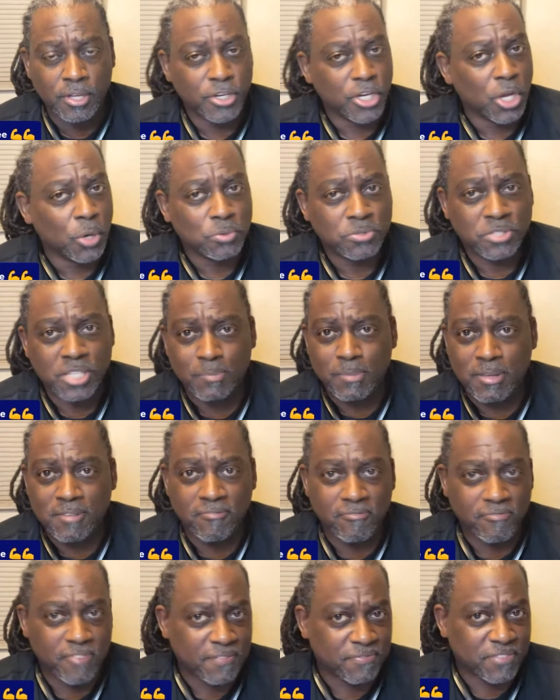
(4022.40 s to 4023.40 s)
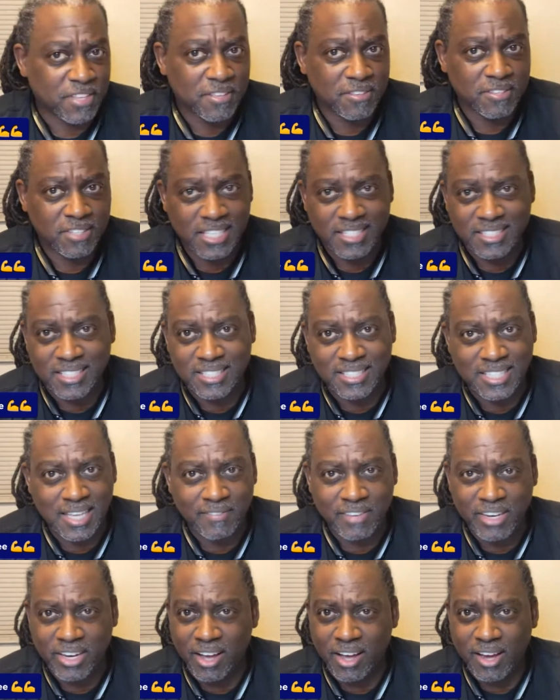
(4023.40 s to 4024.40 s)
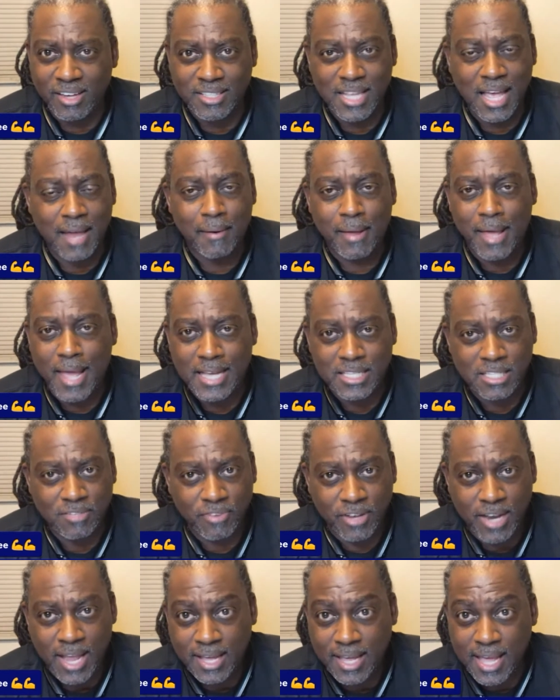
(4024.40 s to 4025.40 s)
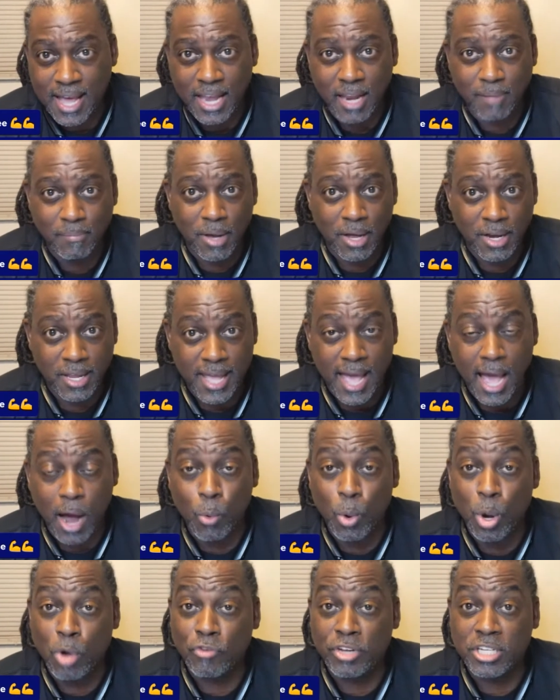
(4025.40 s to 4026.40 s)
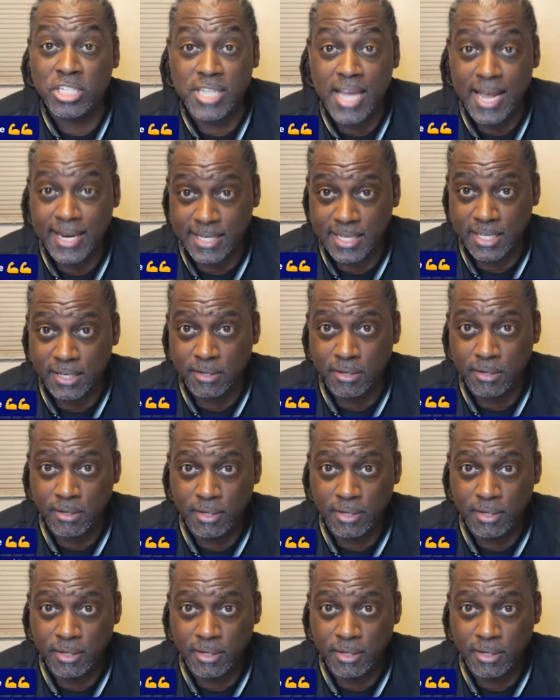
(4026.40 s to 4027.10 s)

Don't send me 50, 60, $70. I'm not asking for that kind of money. I will reject it.